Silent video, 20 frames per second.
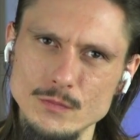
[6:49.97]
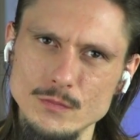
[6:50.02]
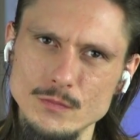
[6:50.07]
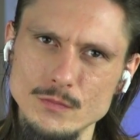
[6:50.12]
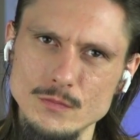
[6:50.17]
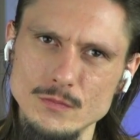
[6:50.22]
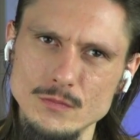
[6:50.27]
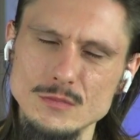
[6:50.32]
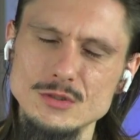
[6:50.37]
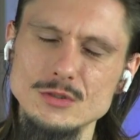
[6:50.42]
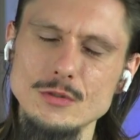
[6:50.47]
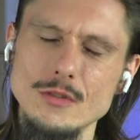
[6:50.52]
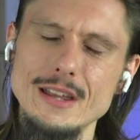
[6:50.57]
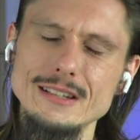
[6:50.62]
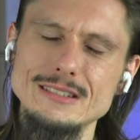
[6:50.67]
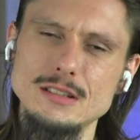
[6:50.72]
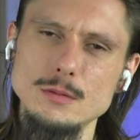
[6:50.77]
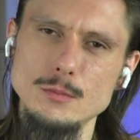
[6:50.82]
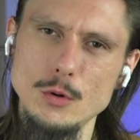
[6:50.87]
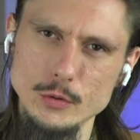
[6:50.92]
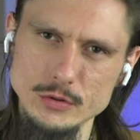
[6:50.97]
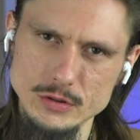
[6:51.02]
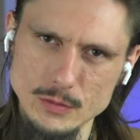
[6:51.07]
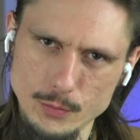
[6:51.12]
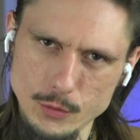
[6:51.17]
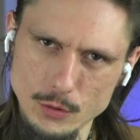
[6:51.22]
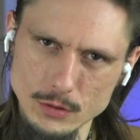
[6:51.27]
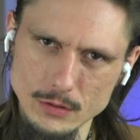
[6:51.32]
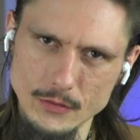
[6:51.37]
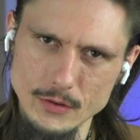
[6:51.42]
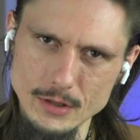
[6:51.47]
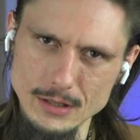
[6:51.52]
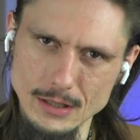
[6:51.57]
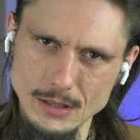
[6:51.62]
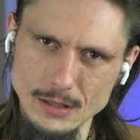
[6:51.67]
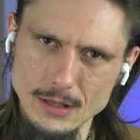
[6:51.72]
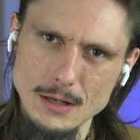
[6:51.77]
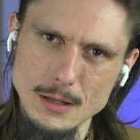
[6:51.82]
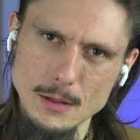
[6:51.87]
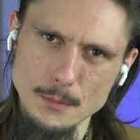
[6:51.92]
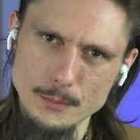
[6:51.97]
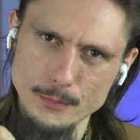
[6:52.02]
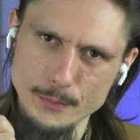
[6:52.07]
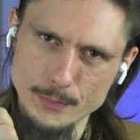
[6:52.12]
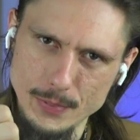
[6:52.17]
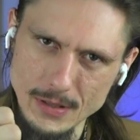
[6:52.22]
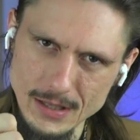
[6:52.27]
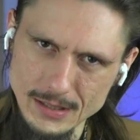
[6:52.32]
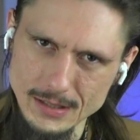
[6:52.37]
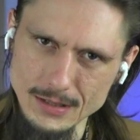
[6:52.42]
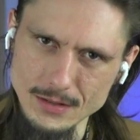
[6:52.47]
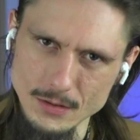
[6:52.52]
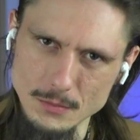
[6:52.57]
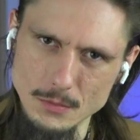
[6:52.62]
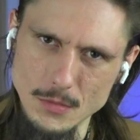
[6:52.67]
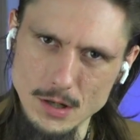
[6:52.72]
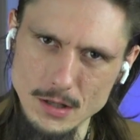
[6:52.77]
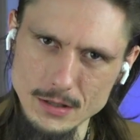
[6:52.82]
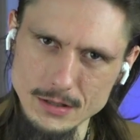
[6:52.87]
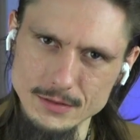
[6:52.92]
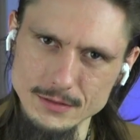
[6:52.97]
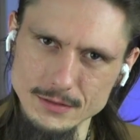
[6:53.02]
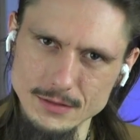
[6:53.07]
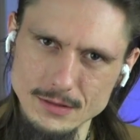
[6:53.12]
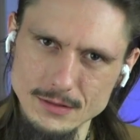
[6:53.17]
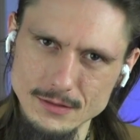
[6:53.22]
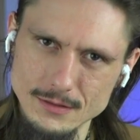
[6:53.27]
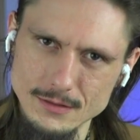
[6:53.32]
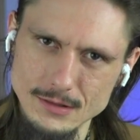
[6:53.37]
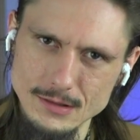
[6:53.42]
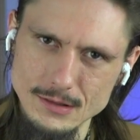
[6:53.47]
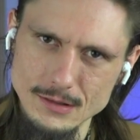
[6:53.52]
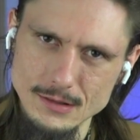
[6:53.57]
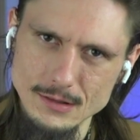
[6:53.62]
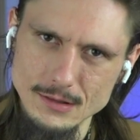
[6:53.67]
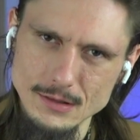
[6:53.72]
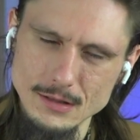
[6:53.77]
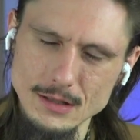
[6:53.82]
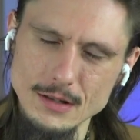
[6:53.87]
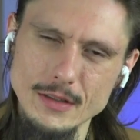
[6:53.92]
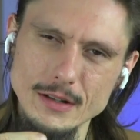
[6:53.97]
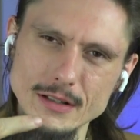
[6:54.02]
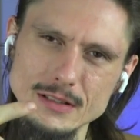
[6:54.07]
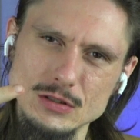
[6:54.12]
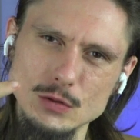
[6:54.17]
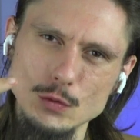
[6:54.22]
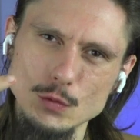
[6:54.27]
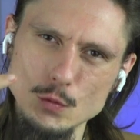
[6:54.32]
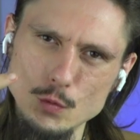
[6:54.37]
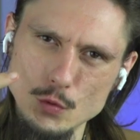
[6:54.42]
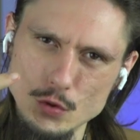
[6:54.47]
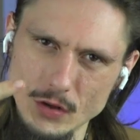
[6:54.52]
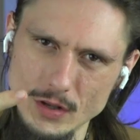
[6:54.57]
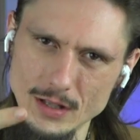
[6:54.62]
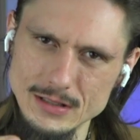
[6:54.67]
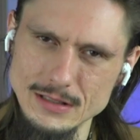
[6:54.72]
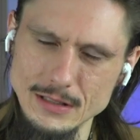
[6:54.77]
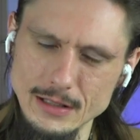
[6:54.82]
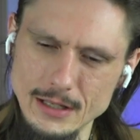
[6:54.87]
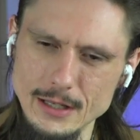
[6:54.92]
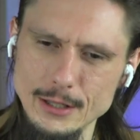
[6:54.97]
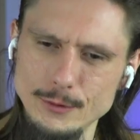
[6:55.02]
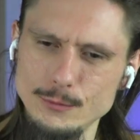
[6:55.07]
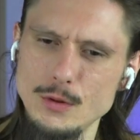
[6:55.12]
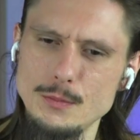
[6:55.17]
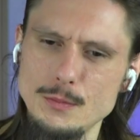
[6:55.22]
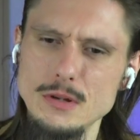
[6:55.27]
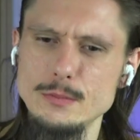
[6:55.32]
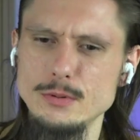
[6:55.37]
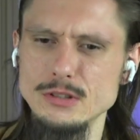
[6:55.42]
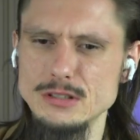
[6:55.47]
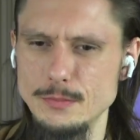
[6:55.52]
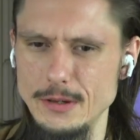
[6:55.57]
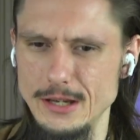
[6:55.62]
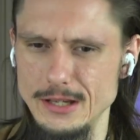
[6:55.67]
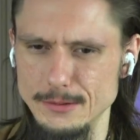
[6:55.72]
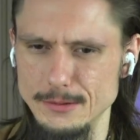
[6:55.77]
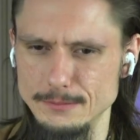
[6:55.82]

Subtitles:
So that's the most important thing. Picking the market and then a solution that's aligned with people's pain.